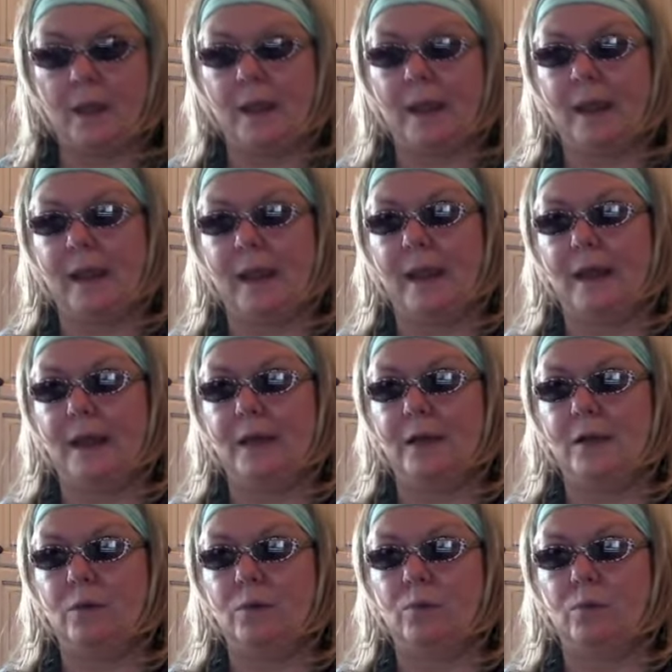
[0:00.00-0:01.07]

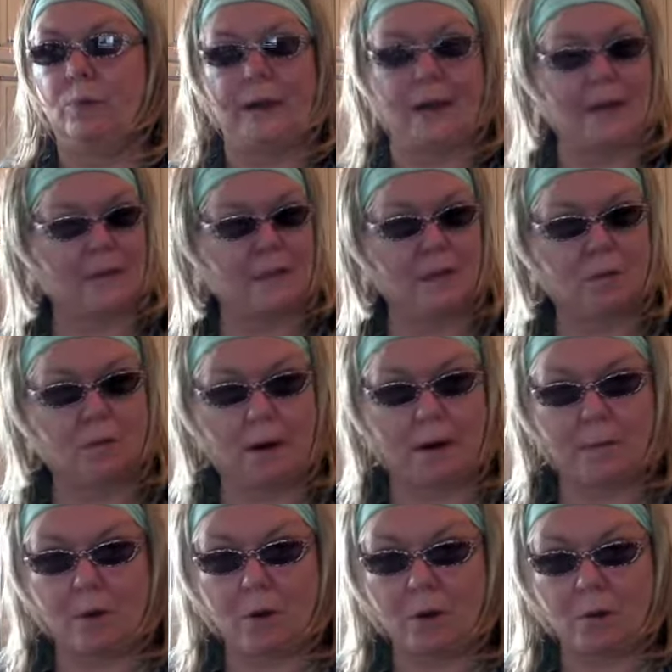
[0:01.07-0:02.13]
and we ain't seen
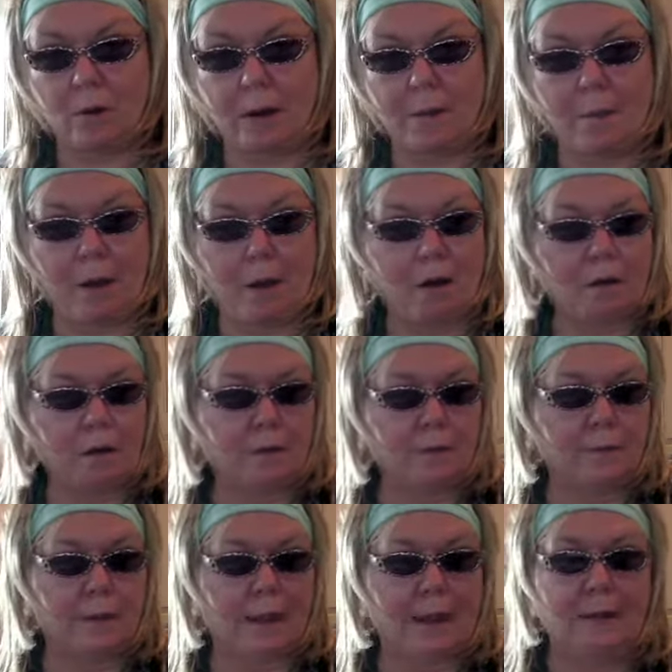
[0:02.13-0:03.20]
Grandma or Grandpa.
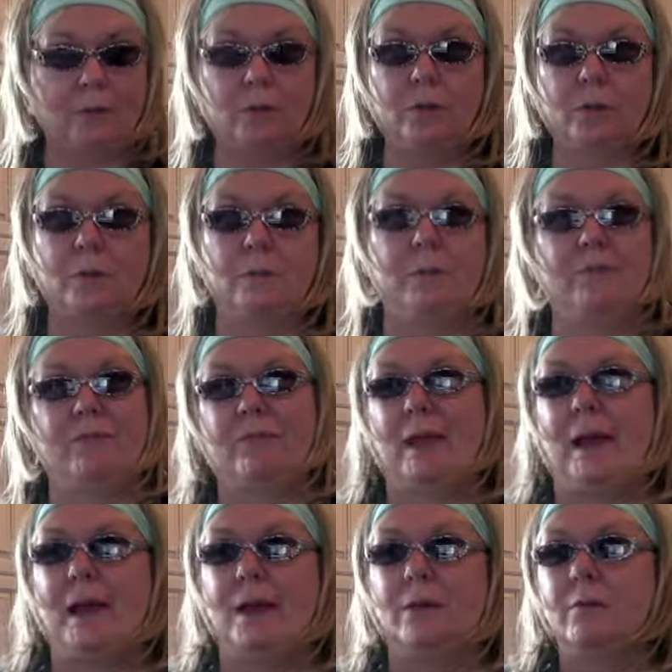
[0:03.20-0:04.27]
I don't know, they could be
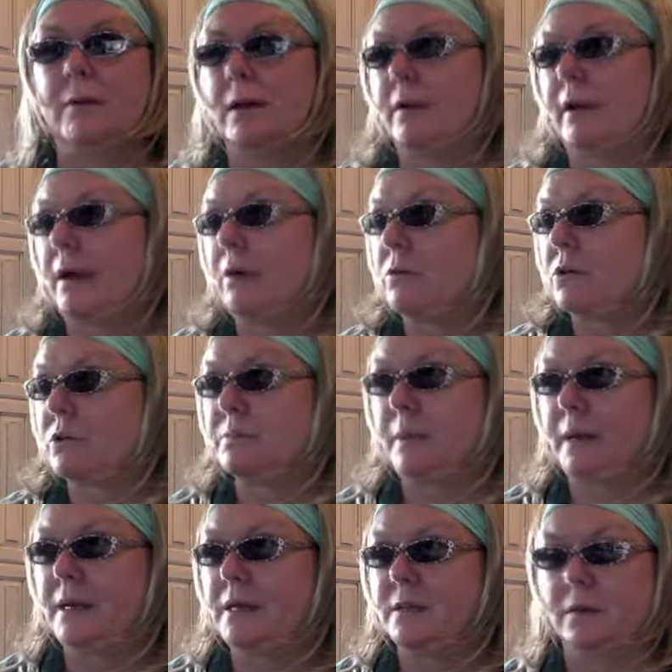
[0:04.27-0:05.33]
flying around outer
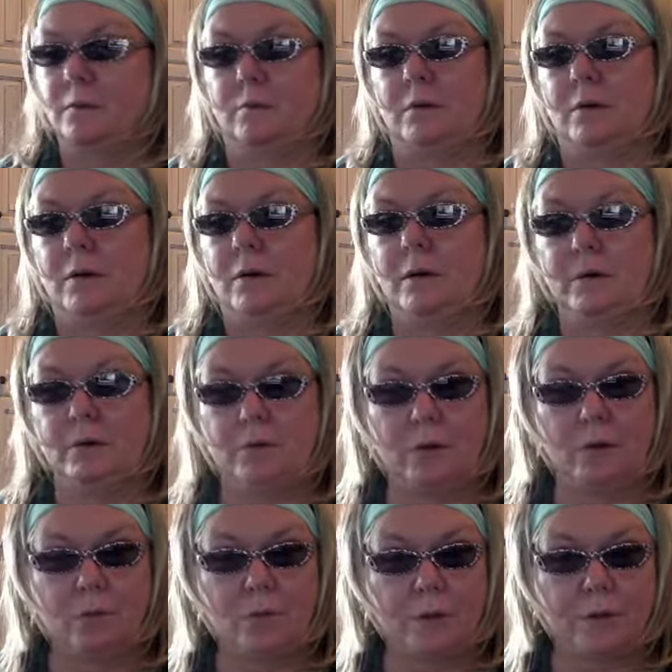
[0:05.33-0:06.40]
space somewhere. I don't
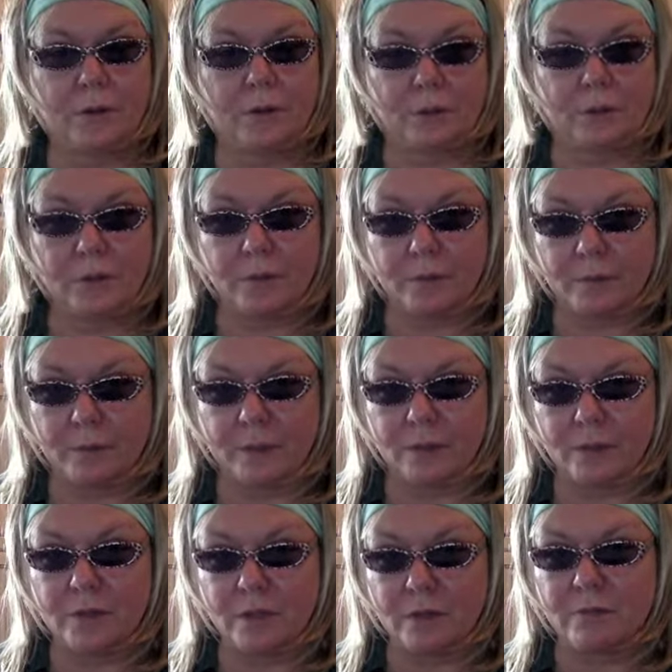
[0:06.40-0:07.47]
know what they're doing, but
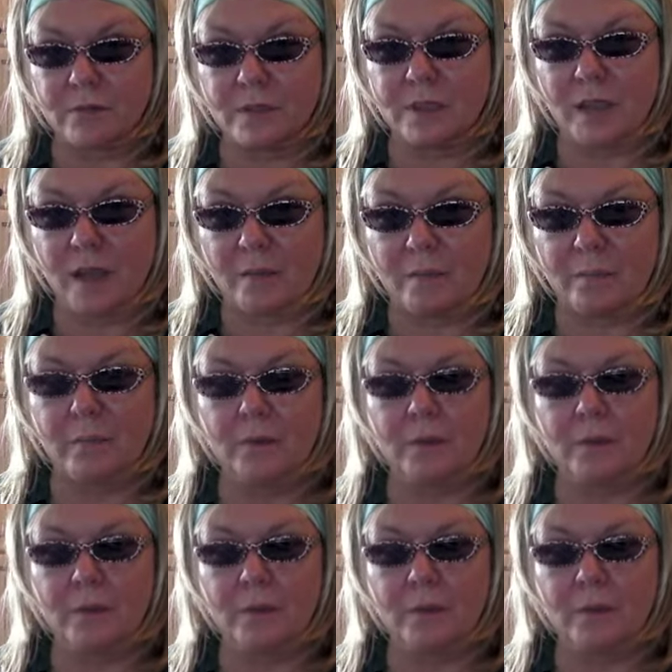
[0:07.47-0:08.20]
they're doing something.